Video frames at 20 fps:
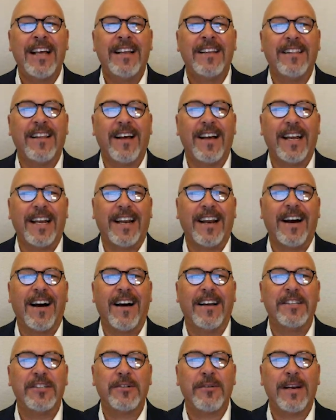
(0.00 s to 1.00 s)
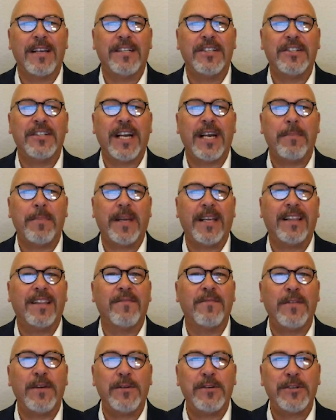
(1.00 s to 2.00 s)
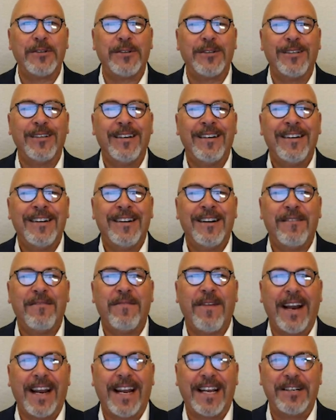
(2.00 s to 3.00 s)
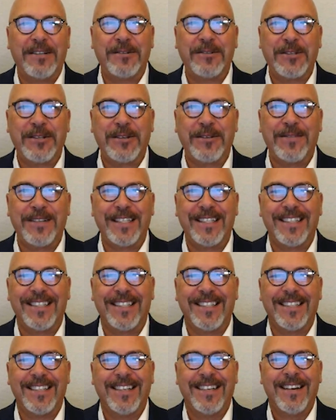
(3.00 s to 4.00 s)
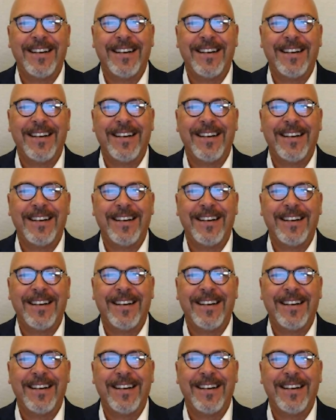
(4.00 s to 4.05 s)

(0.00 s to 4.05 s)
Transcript: light on trends shaping the future of financial services.